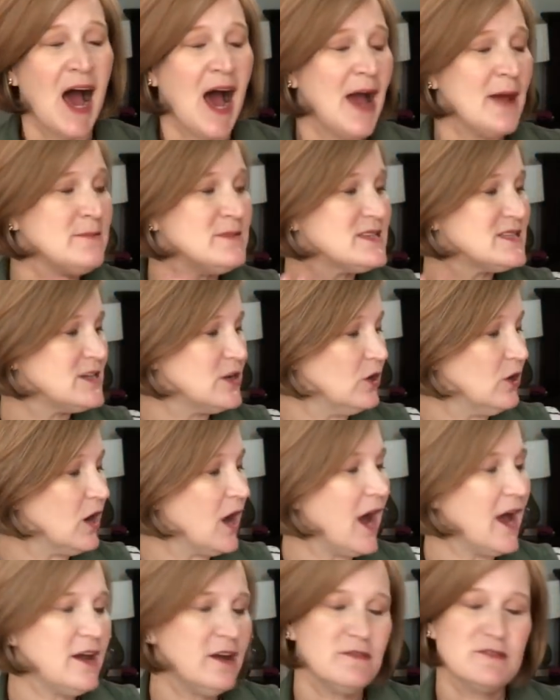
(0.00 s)
I'm still
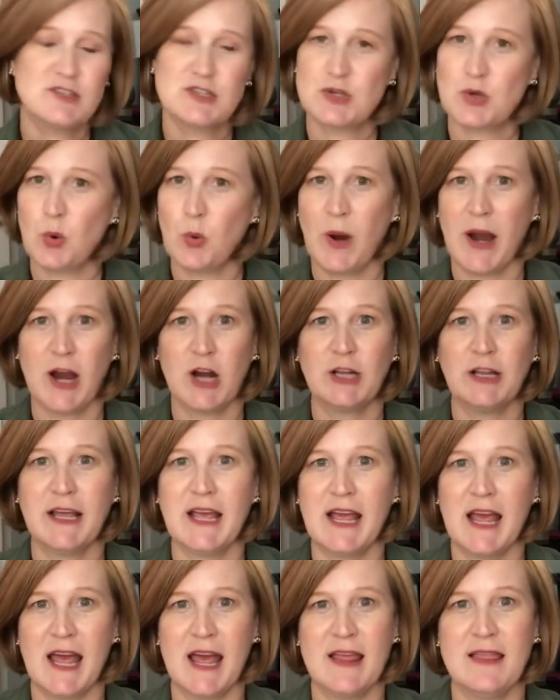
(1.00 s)
kind of
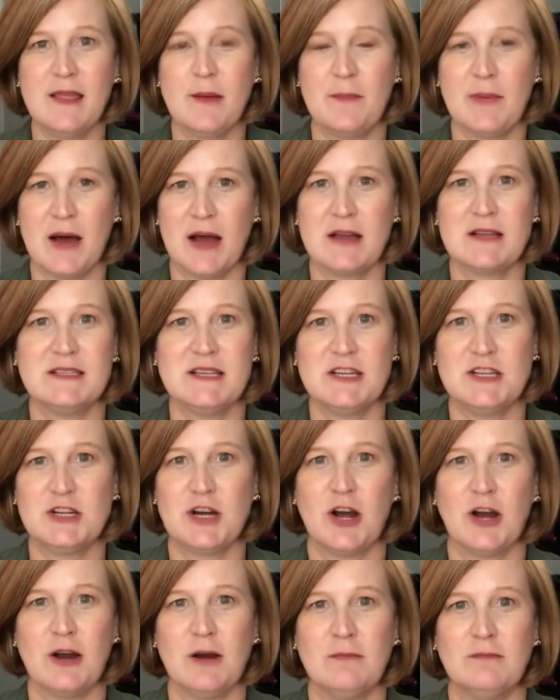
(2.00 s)
squarely in the
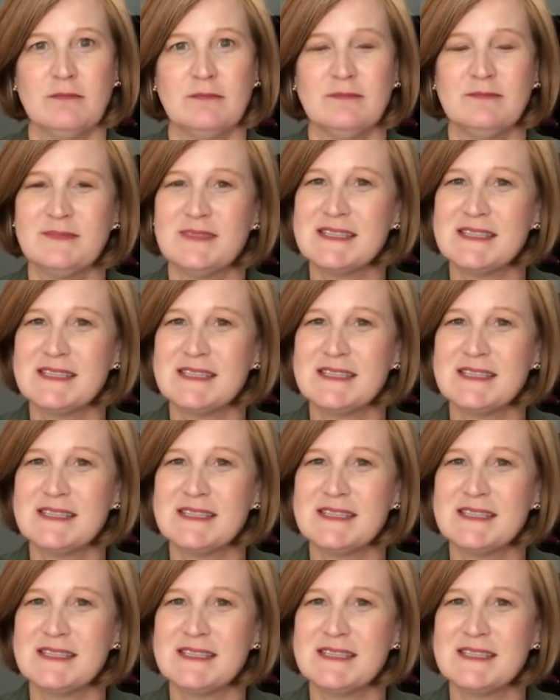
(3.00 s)
BoxyCharm